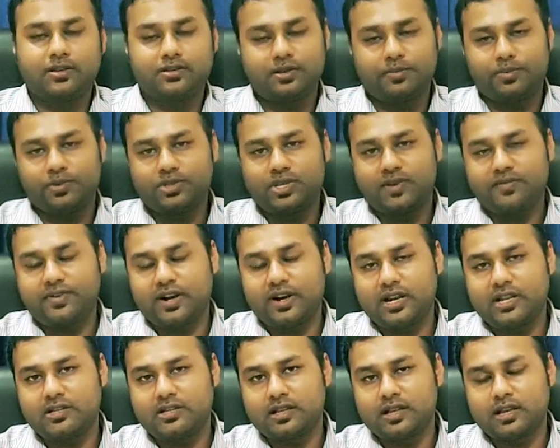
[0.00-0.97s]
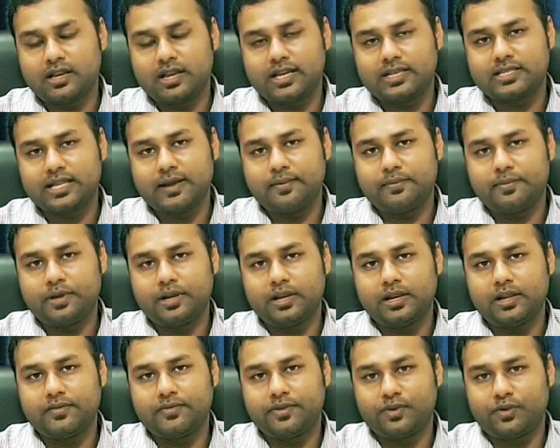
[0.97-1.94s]
Now suppose say for an
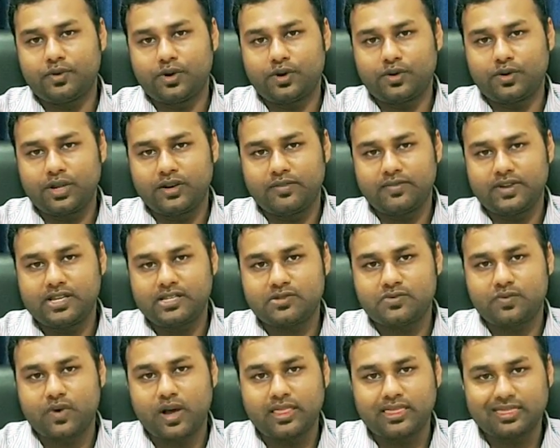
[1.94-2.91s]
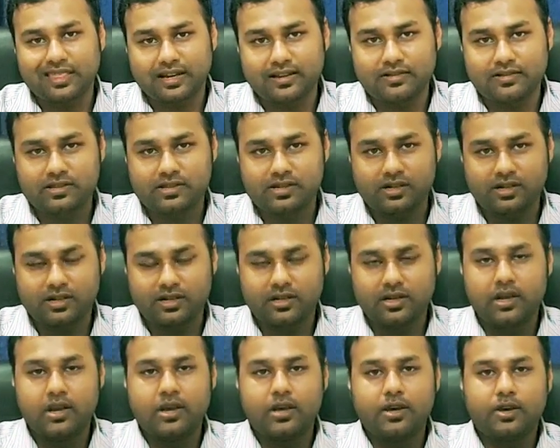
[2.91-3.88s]
example, if you want to invest 1000
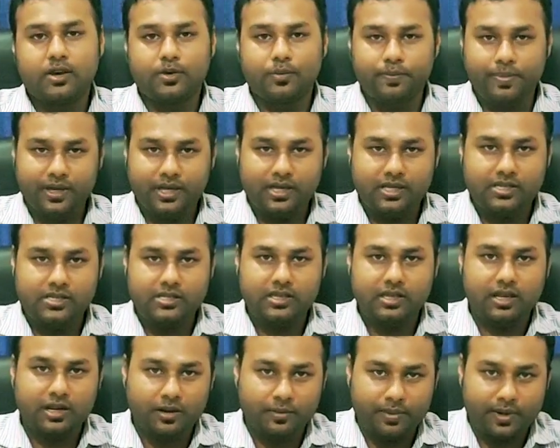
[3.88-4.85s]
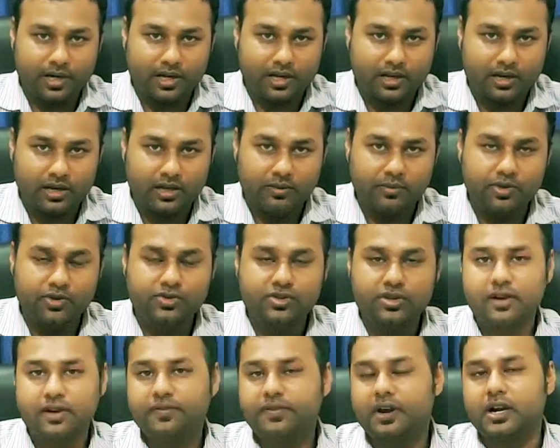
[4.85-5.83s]
rupees in a particular
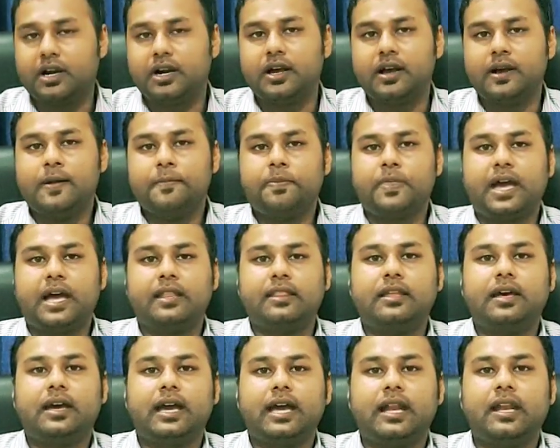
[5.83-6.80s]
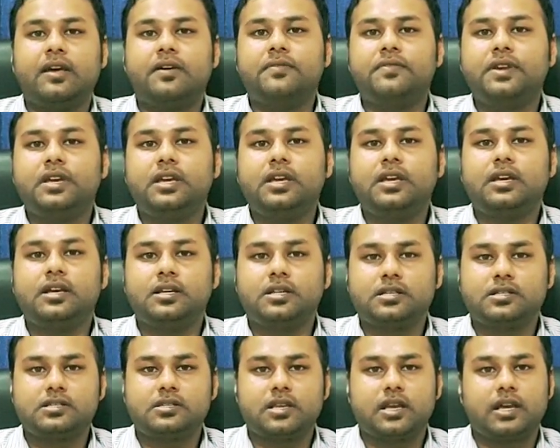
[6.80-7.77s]
mutual fund and the NAV
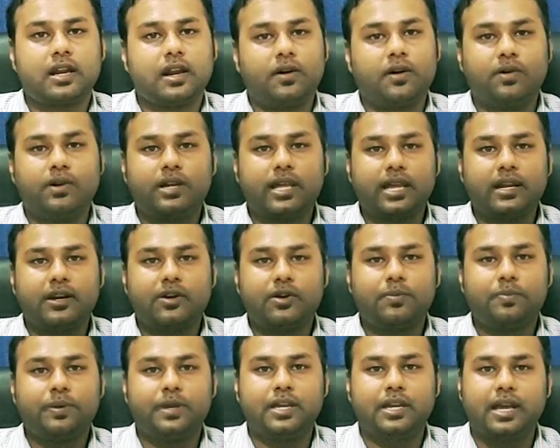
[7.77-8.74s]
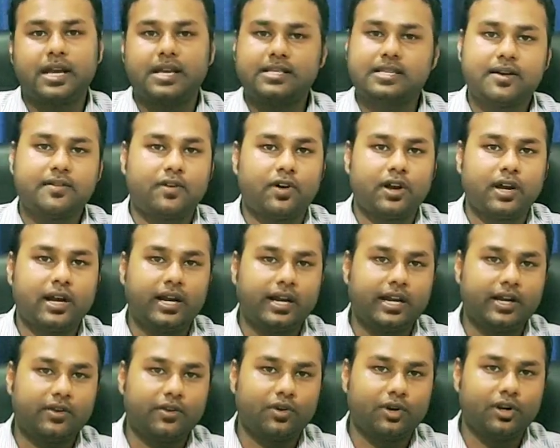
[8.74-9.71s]
is around 10 rupee, as I have
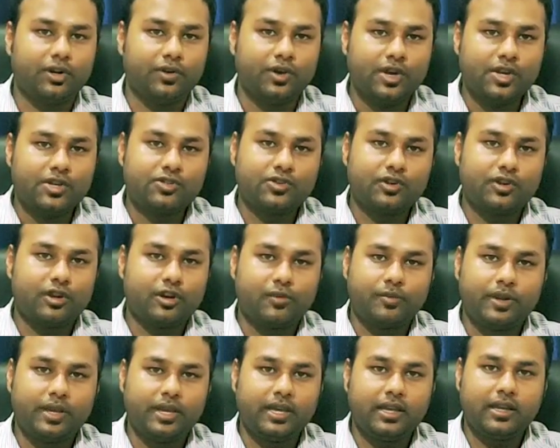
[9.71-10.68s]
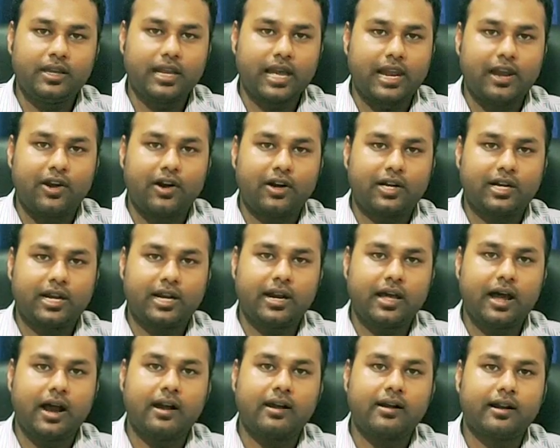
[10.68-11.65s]
already told you, so you will be allotted
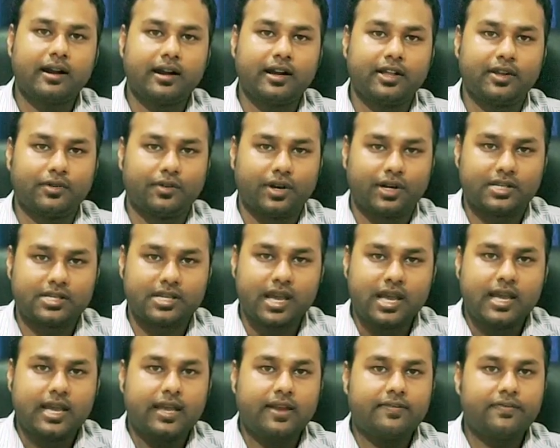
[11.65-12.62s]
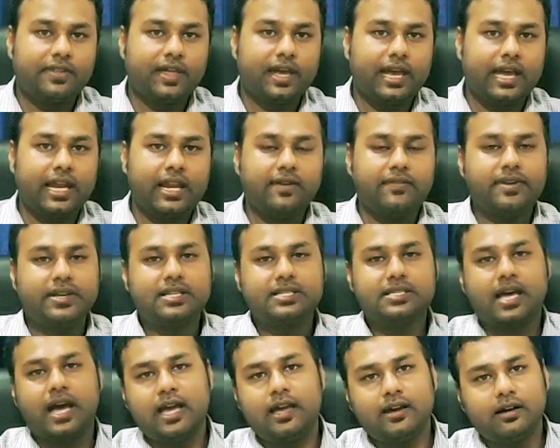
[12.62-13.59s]
100 units. If the NAV
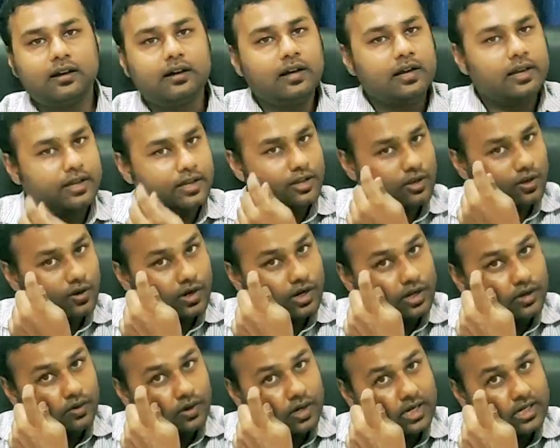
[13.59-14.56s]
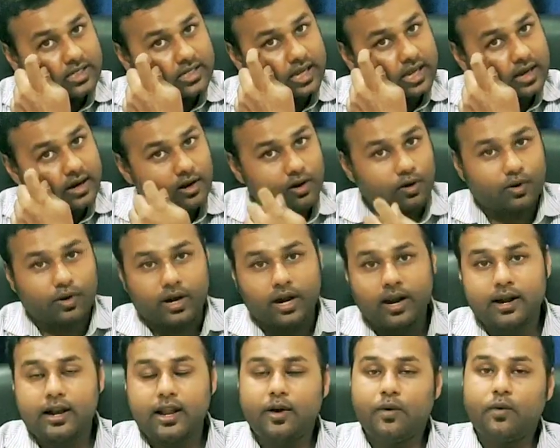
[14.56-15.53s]
is higher, your units are lower.
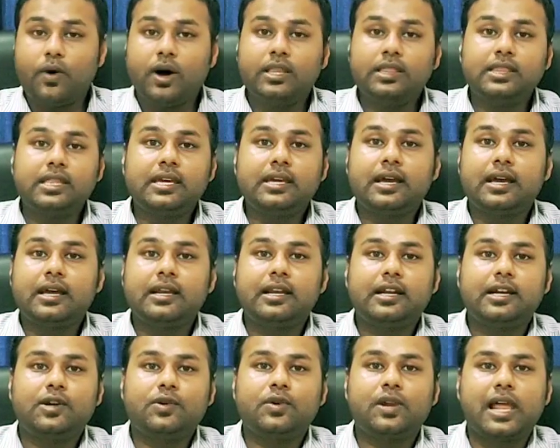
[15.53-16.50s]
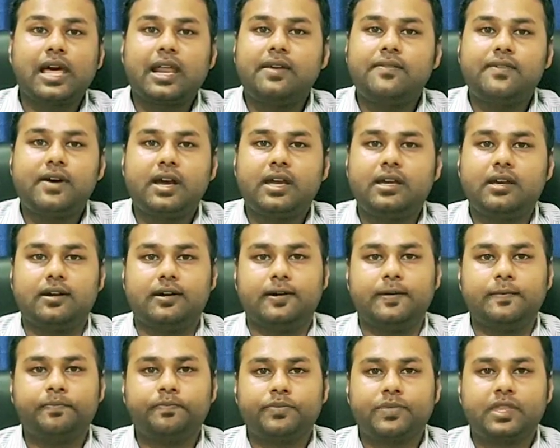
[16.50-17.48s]
Now one thing I need to clarify
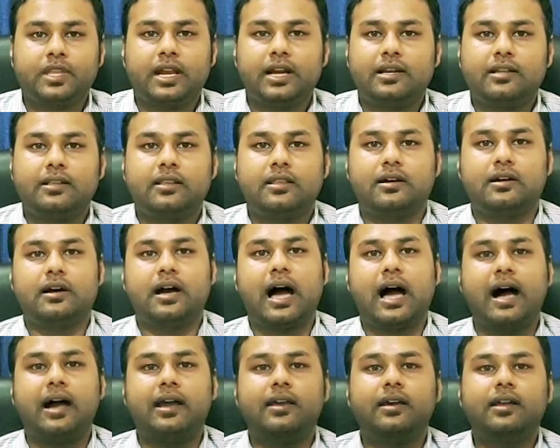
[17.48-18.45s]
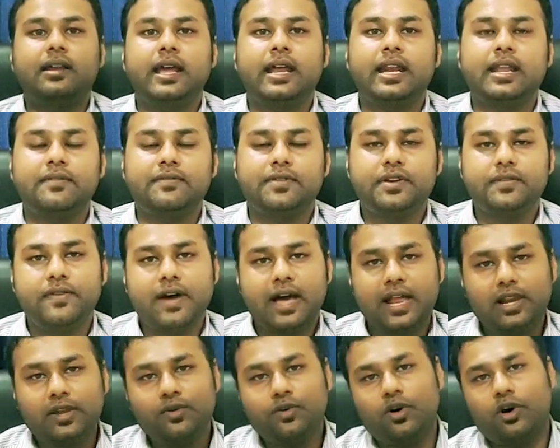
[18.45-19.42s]
here, that the higher NAV
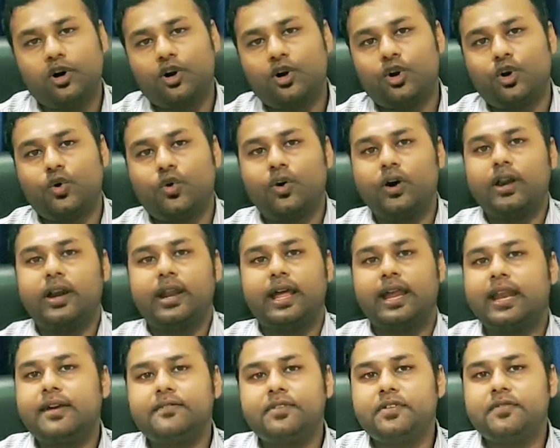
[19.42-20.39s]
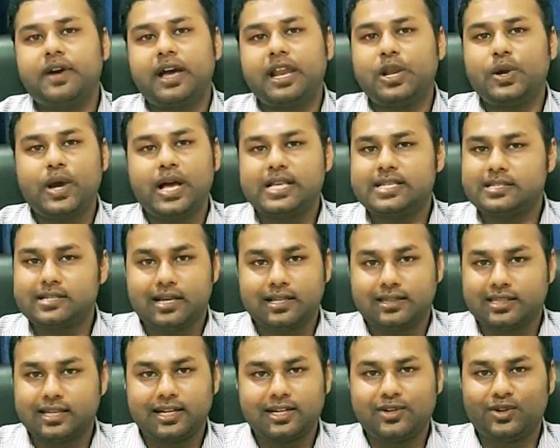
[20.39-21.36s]
value or lower NAV value has
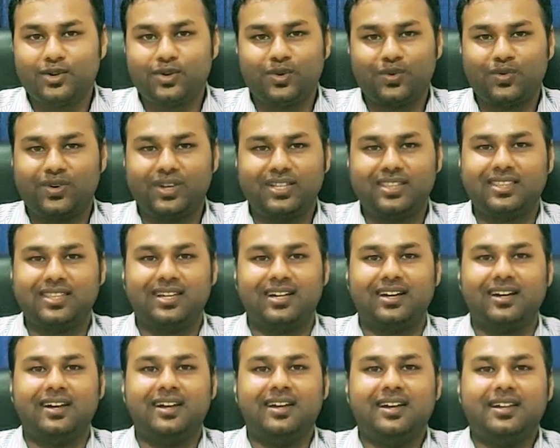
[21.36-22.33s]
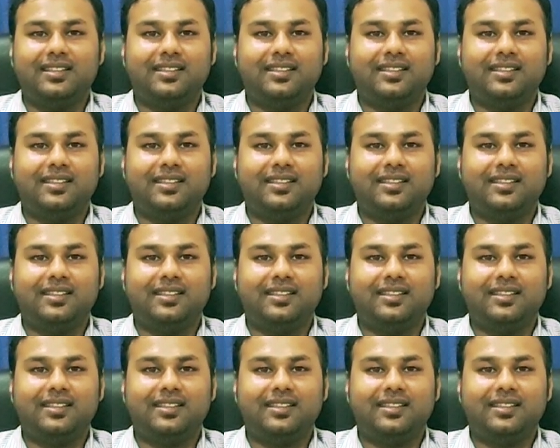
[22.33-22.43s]
nothing to do with the